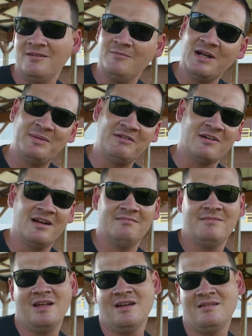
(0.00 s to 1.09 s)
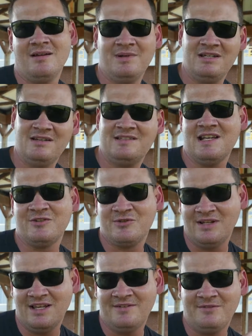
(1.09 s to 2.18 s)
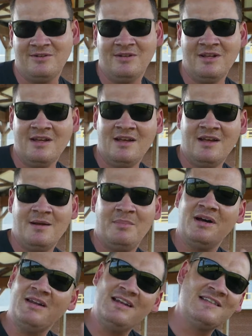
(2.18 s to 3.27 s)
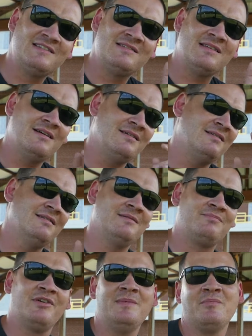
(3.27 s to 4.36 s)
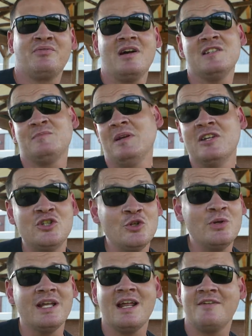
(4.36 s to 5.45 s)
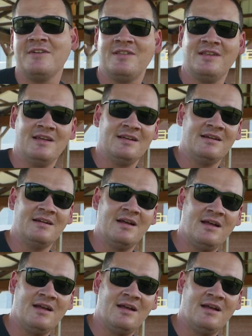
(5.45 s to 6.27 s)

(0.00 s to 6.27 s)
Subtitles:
You might be right. Yeah, I mean, it's entry level, but it is a premium price, but you do get everything.